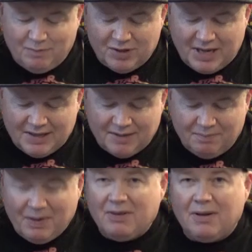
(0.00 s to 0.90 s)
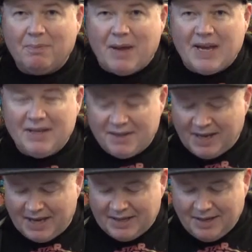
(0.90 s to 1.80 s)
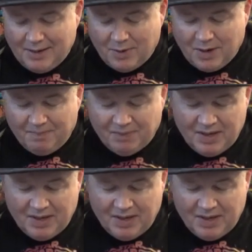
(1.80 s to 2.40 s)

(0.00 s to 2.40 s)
protect them better than the baggies I had anyway.